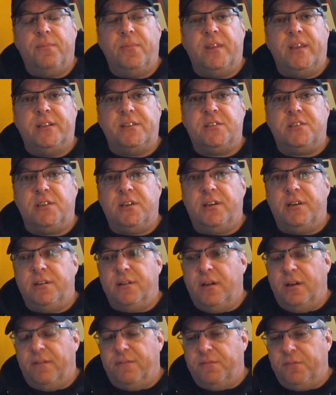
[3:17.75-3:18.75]
It's a
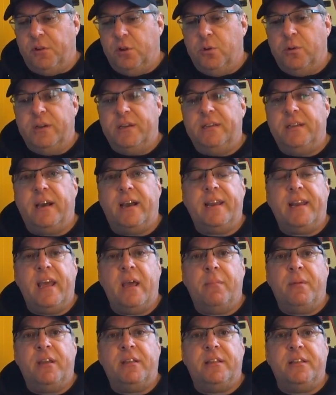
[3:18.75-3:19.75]
fluid
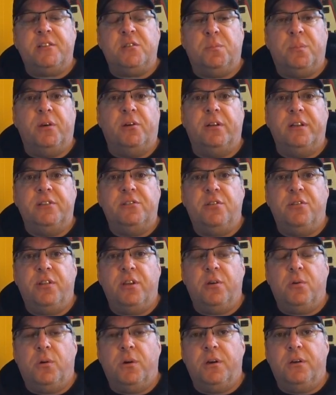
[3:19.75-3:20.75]
dynamic that's built into
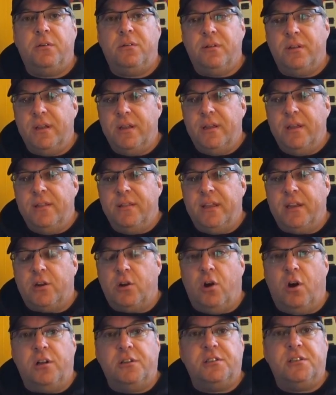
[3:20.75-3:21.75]
the oil that
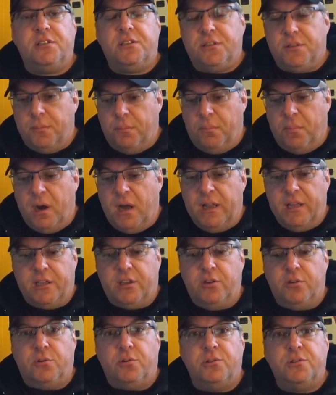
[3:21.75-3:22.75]
causes the
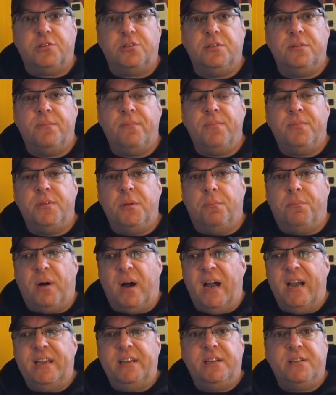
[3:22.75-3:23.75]
molecules to
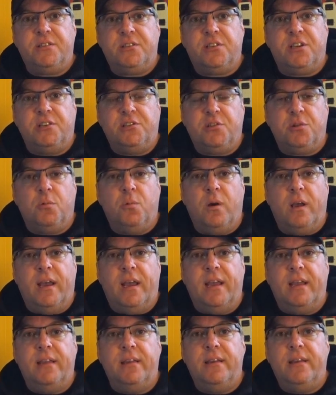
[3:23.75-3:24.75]
bind in such a
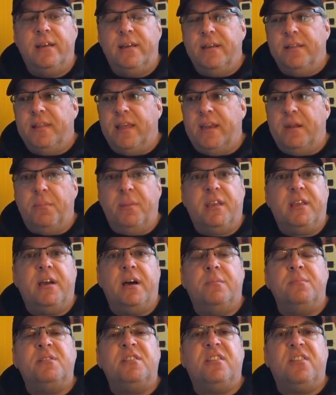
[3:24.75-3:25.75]
way that it
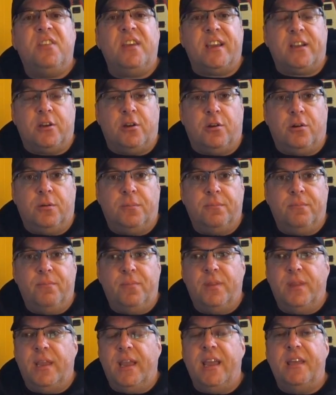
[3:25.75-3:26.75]
becomes thicker.
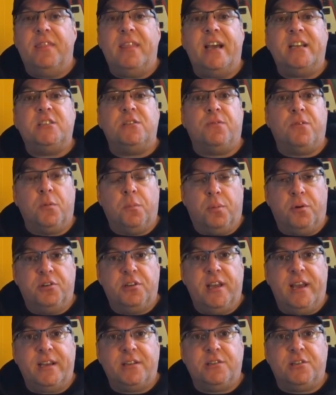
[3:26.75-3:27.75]
And that's for
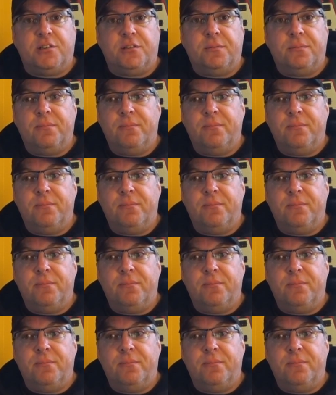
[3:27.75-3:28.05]
protection.